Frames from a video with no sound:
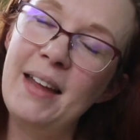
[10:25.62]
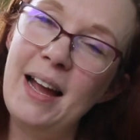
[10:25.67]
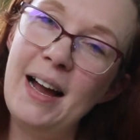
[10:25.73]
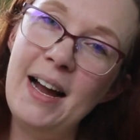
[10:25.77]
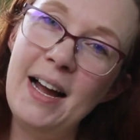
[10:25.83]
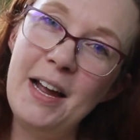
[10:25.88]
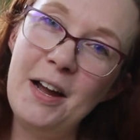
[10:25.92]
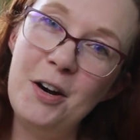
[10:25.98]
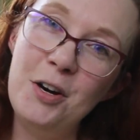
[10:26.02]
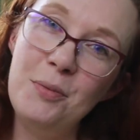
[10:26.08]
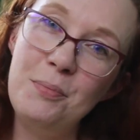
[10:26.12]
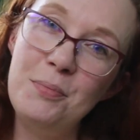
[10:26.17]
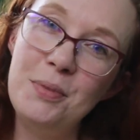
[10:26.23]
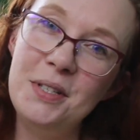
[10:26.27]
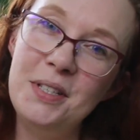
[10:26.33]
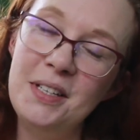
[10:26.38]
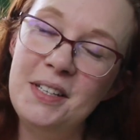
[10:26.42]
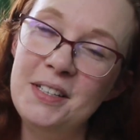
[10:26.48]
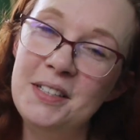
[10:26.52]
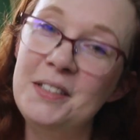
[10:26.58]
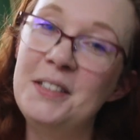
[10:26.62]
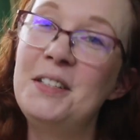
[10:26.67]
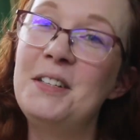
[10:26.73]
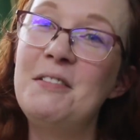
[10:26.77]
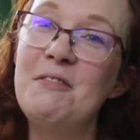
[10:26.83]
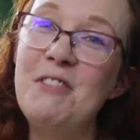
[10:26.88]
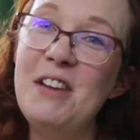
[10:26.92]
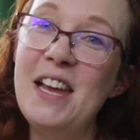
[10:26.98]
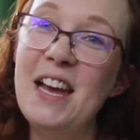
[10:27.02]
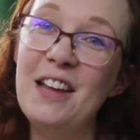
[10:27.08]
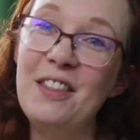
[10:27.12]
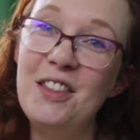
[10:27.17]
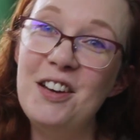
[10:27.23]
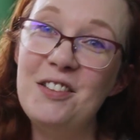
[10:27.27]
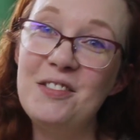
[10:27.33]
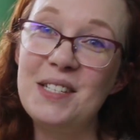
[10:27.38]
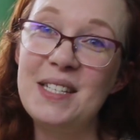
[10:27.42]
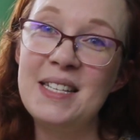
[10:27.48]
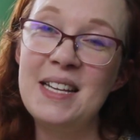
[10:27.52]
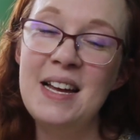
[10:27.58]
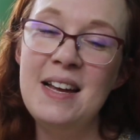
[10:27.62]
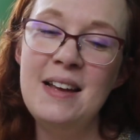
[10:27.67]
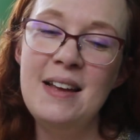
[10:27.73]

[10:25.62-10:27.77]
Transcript: I hope we got those.